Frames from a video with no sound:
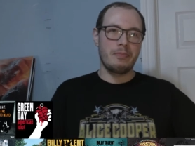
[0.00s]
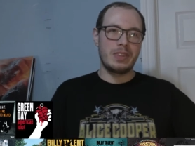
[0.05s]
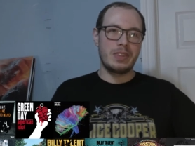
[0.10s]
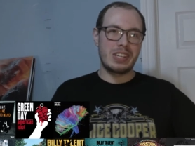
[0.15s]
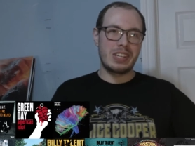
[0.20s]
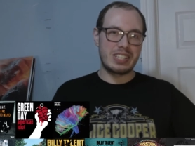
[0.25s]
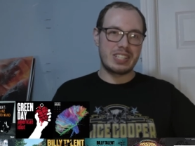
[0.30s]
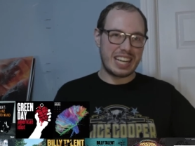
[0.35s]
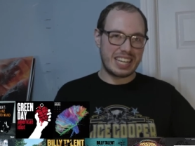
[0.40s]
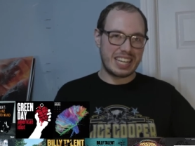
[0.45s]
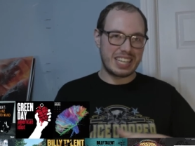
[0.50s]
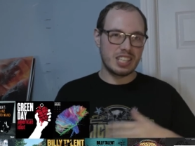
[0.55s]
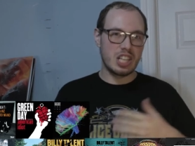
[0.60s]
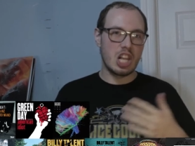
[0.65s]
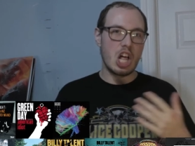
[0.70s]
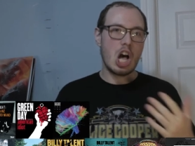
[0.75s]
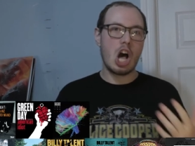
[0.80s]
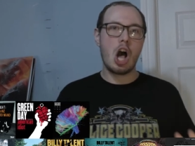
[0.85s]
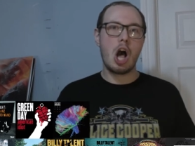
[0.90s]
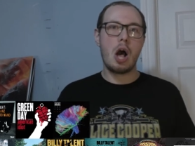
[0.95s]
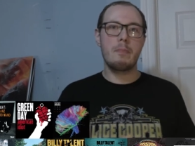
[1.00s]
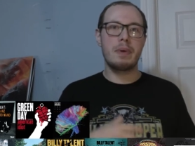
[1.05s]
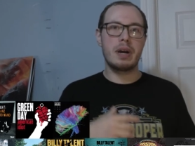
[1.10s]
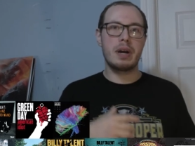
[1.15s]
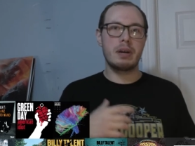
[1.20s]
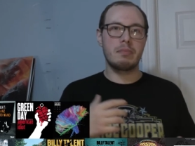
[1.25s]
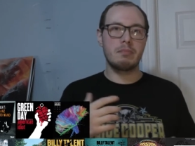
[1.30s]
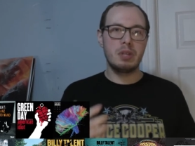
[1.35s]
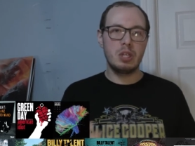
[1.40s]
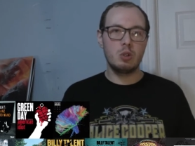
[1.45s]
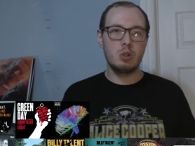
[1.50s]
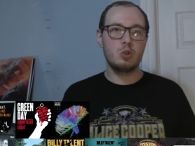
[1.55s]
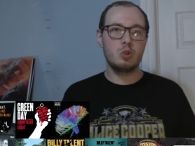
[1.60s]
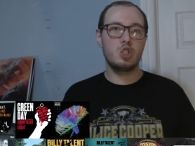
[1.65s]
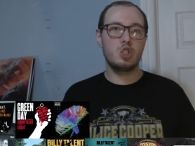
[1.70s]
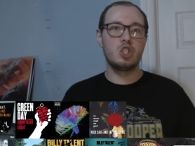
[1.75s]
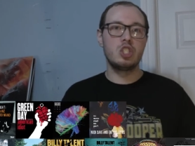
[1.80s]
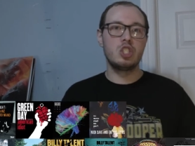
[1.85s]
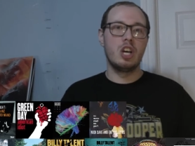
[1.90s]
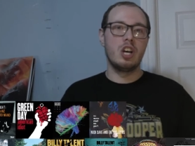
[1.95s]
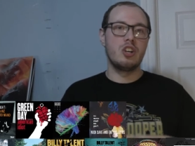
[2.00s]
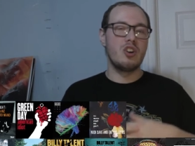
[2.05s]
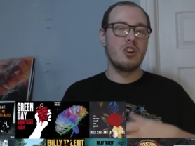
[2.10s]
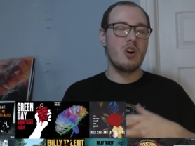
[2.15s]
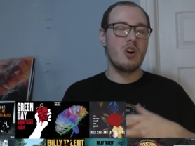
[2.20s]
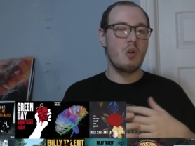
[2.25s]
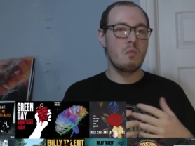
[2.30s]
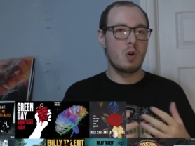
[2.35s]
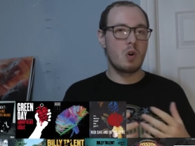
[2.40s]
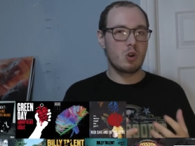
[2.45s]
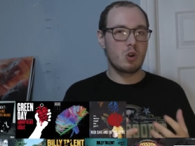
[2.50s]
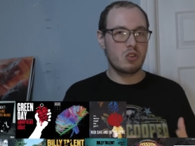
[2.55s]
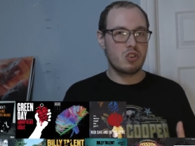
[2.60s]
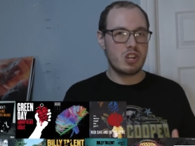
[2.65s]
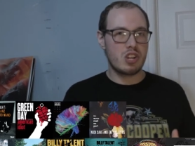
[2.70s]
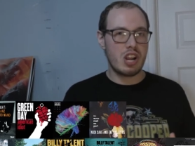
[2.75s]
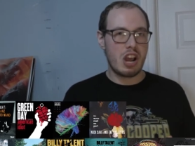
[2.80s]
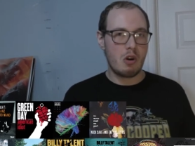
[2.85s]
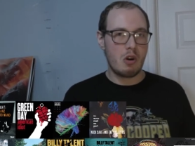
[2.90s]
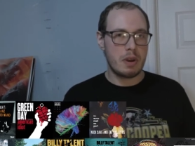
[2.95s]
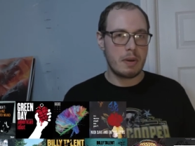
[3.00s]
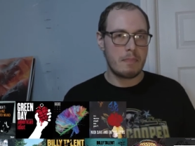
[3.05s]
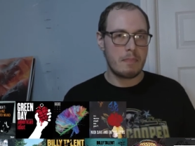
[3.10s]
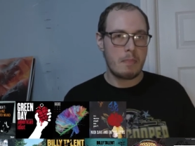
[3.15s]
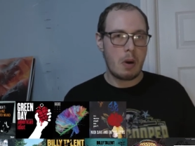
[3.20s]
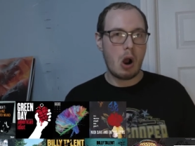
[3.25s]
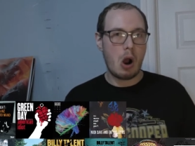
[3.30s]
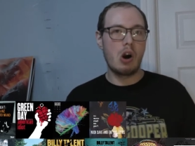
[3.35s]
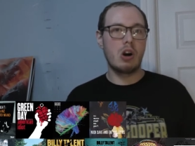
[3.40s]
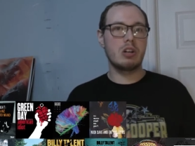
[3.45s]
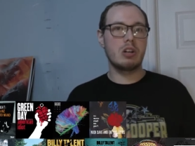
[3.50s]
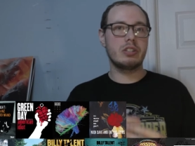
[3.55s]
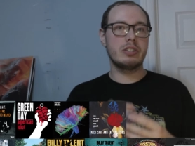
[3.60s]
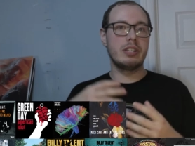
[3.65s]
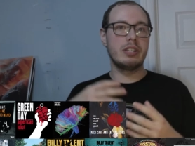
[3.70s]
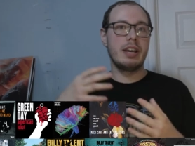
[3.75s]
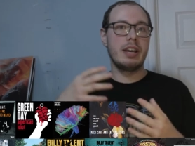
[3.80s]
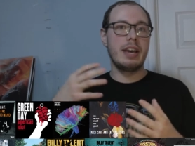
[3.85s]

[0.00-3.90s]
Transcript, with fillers: The Second Law by Muse, No More Shall We Part,